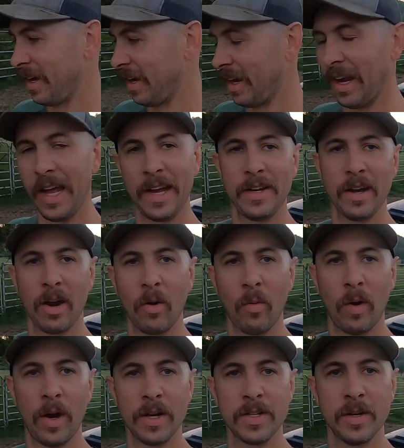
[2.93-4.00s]
Glad y'all are
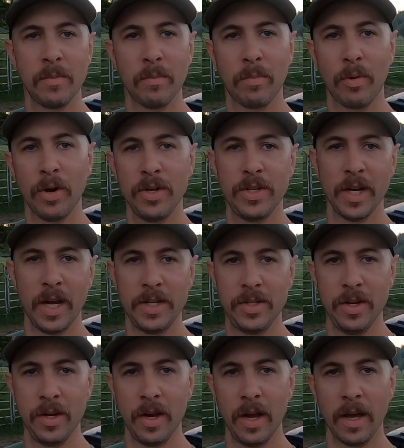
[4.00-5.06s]
watching. Appreciate
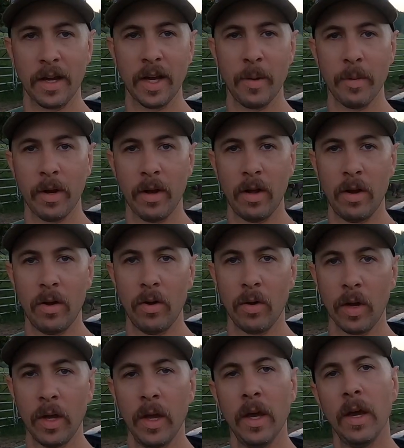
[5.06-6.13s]
you coming along.